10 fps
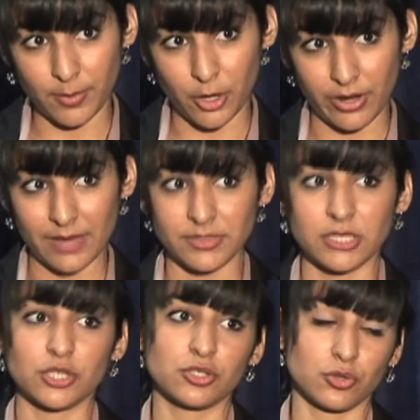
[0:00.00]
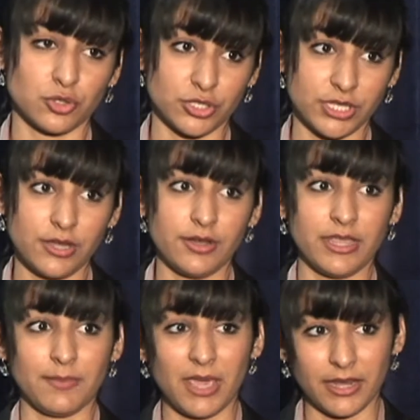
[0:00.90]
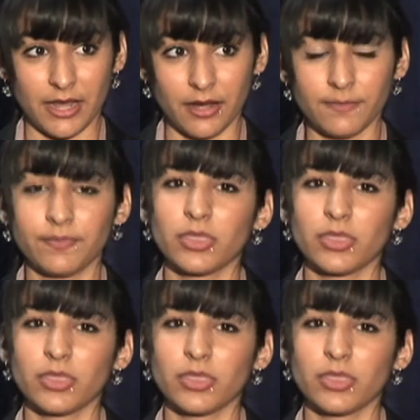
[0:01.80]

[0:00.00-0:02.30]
programs such as Social Security and Medicare.